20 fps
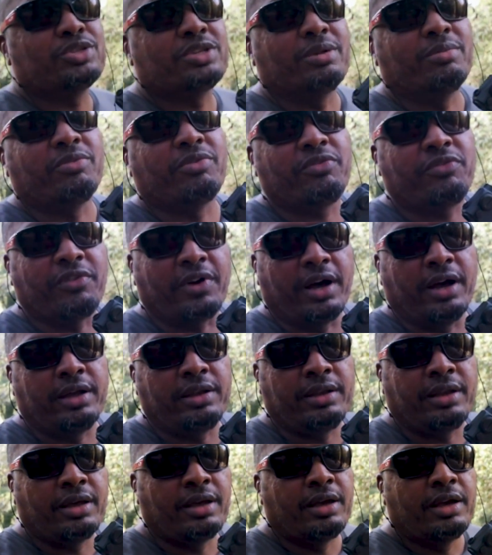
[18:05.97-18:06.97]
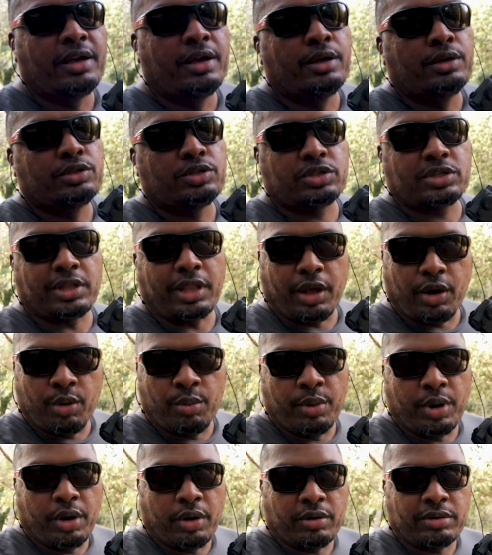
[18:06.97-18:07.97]
some fun
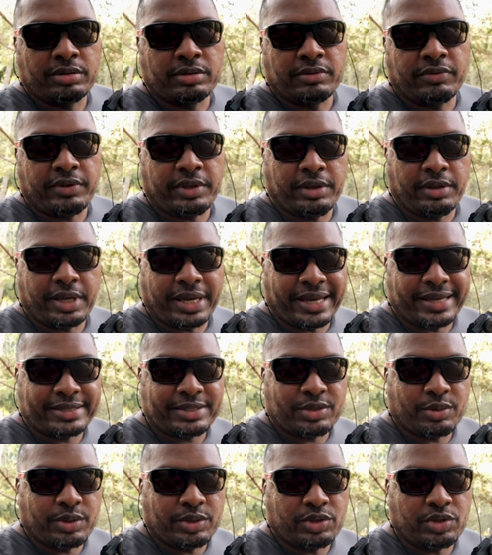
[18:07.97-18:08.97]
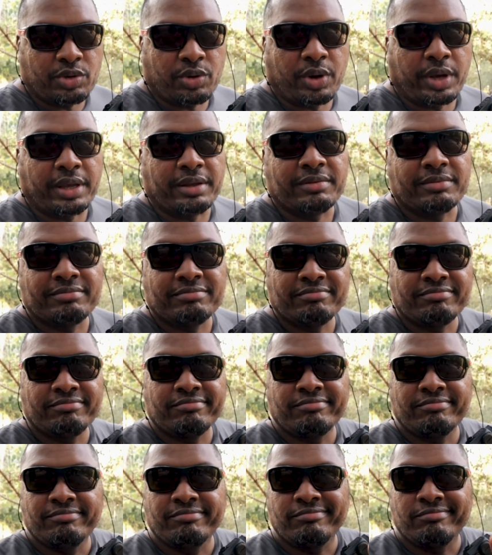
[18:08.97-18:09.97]
slow-mo for you guys to enjoy.
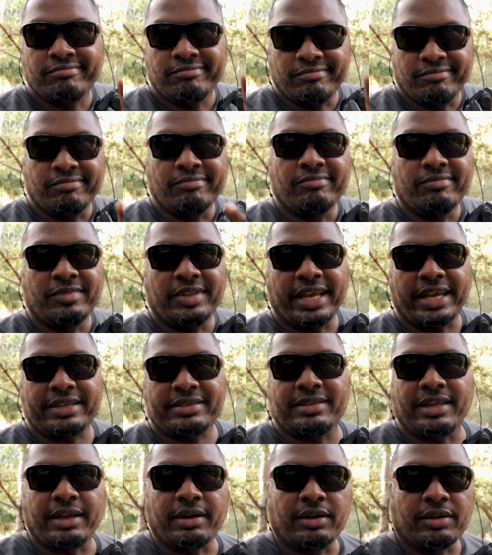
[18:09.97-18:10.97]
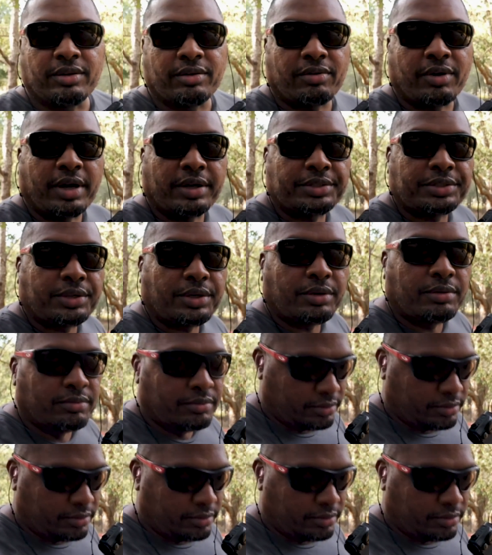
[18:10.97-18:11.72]
Next thing on the roster.